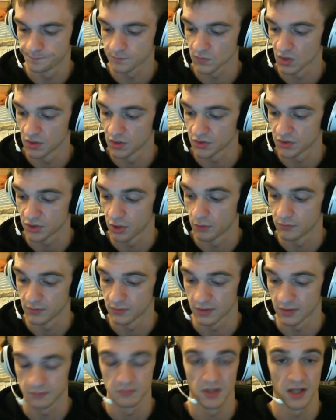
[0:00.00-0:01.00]
So
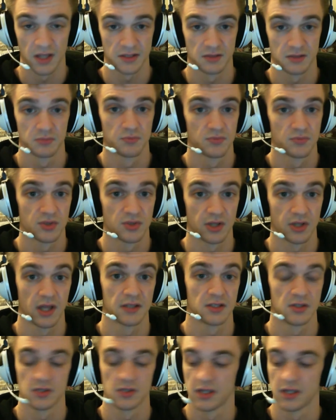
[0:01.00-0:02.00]
that's
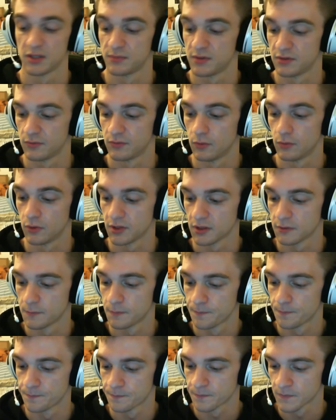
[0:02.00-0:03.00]
his nice piece of war gear.
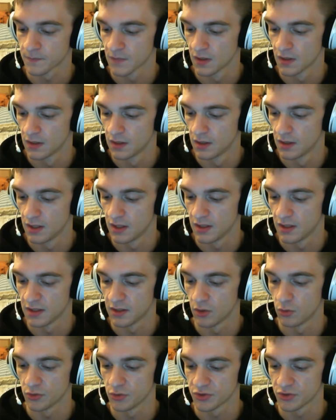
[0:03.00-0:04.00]
He
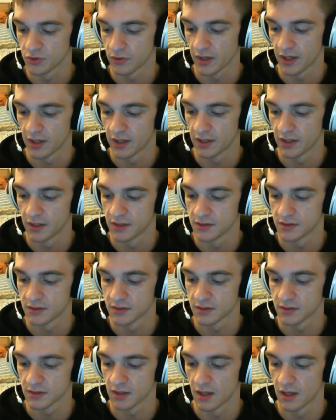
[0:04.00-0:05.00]
also
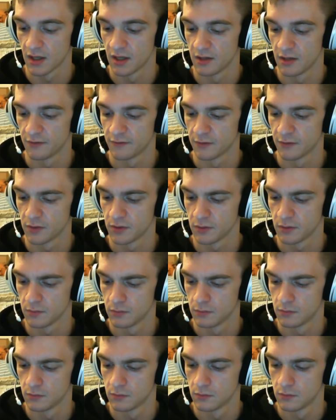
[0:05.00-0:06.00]
has Ethereum,
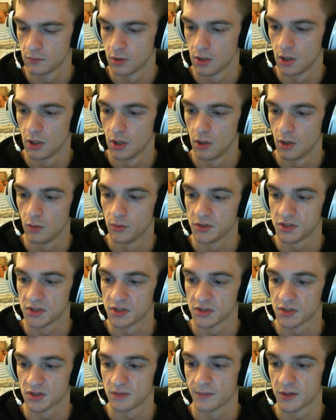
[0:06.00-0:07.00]
which is
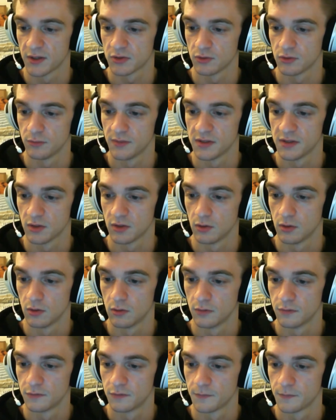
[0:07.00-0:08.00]
a special piece
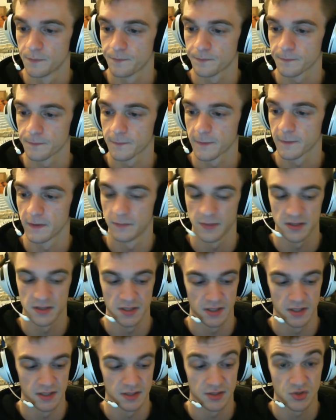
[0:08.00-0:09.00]
of, basically
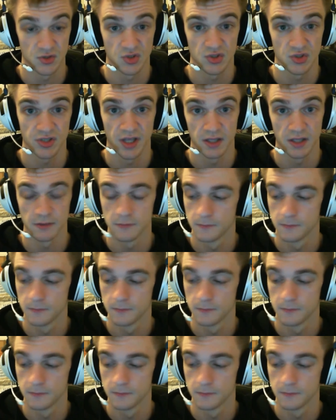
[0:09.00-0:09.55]
he's his skin.